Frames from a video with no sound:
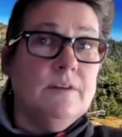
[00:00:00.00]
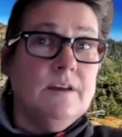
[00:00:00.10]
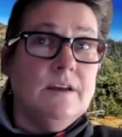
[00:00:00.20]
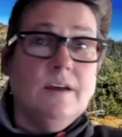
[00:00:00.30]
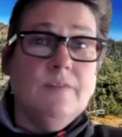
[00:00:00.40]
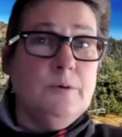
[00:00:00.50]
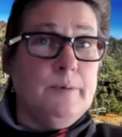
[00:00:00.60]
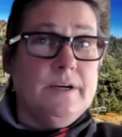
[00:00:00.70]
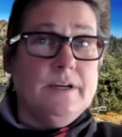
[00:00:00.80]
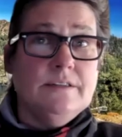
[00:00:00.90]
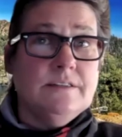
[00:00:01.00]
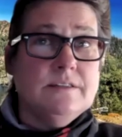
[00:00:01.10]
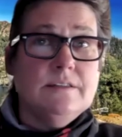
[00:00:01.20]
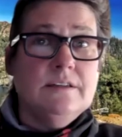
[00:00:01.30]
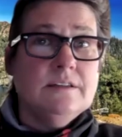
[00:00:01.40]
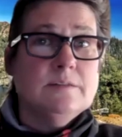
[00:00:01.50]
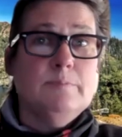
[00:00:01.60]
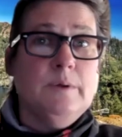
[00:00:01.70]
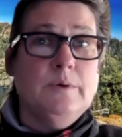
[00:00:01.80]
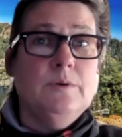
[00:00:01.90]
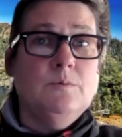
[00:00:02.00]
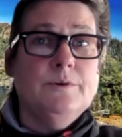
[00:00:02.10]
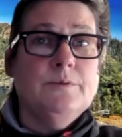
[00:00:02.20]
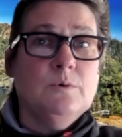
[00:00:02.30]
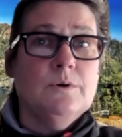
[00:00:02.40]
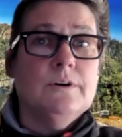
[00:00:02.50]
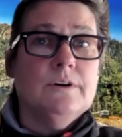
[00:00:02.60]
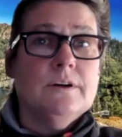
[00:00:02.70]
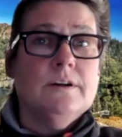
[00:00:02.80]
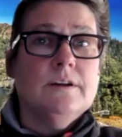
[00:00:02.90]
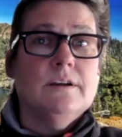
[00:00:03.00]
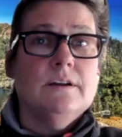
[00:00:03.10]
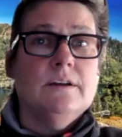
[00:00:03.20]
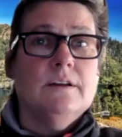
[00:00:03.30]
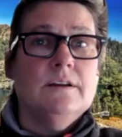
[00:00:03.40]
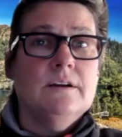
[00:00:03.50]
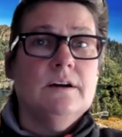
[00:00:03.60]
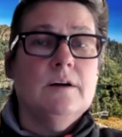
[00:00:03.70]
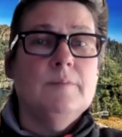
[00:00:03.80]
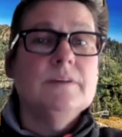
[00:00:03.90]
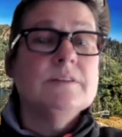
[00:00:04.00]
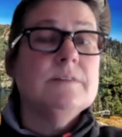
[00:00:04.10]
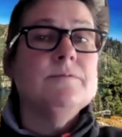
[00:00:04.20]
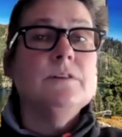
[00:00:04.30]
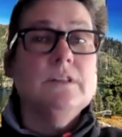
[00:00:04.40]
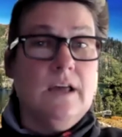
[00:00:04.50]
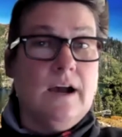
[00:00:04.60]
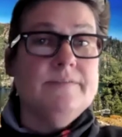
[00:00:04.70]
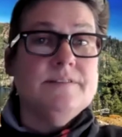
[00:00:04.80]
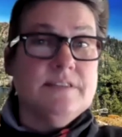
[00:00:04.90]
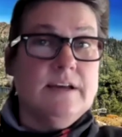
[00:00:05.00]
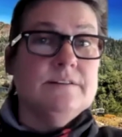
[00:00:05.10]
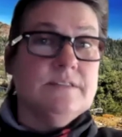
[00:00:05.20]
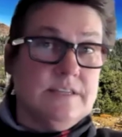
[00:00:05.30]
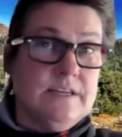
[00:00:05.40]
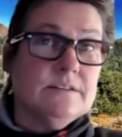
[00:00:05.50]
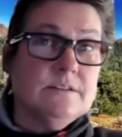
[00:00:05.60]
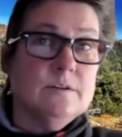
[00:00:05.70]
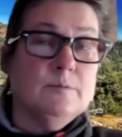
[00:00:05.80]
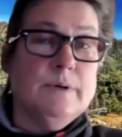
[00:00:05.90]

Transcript: everybody's exploded with work, except for the live sound sector. But